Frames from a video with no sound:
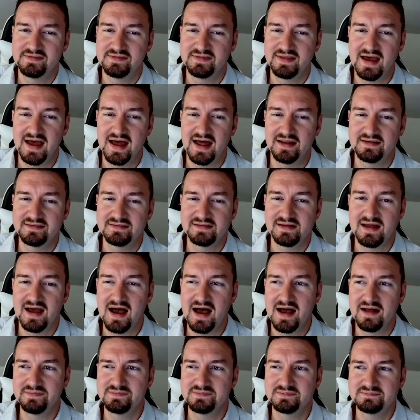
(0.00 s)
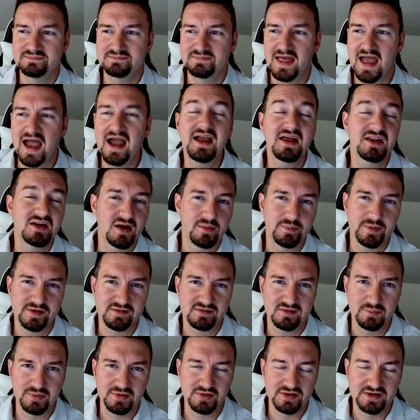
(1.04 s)
that uh, economic
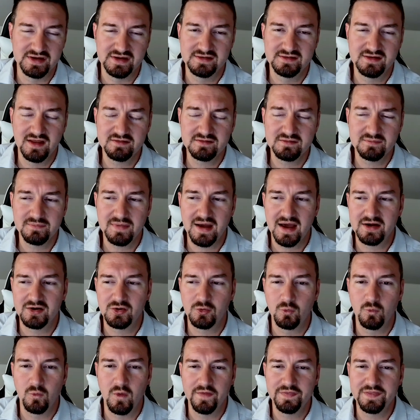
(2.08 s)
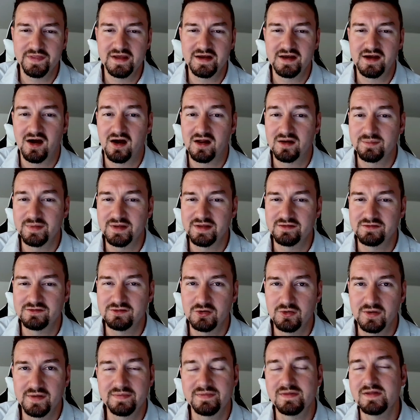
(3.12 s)
stability. Doesn't matter what the economy is
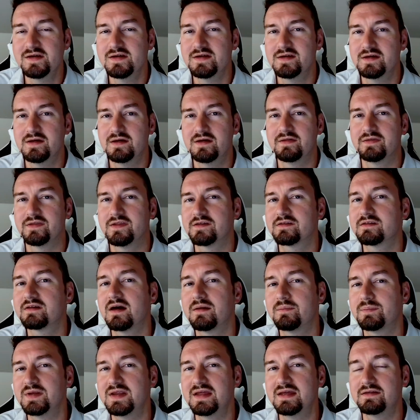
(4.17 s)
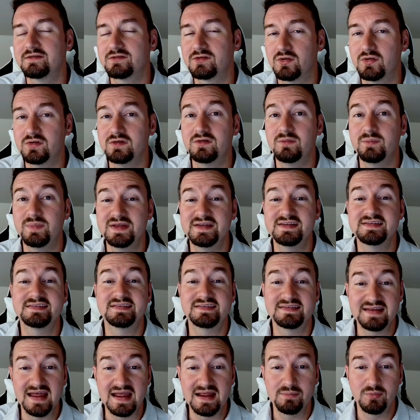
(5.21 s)
doing, this company is going to be
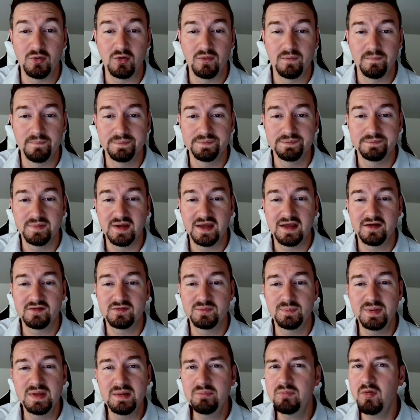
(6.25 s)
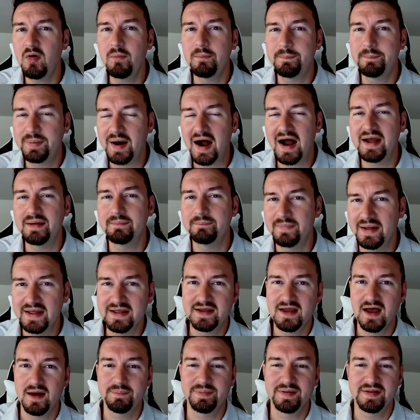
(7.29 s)
stable because people buy
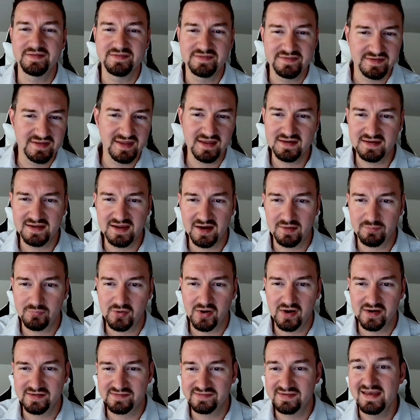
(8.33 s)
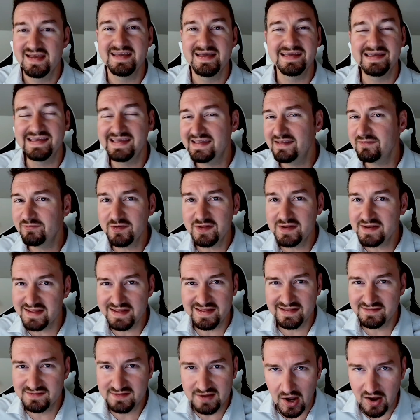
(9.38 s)
makeup and skincare products even
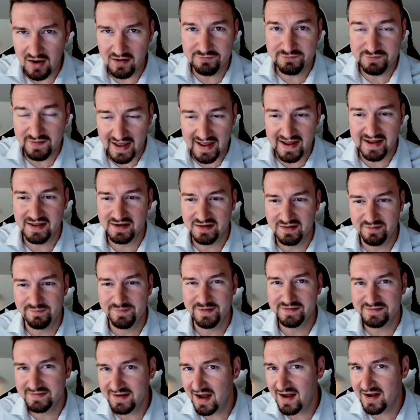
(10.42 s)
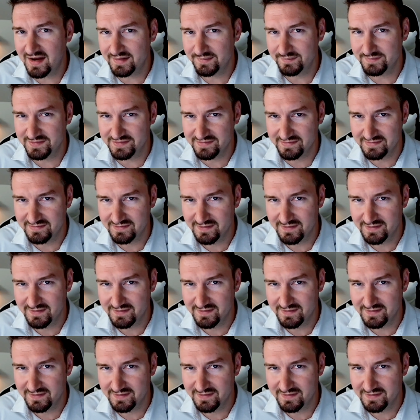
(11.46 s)
in tough economic times.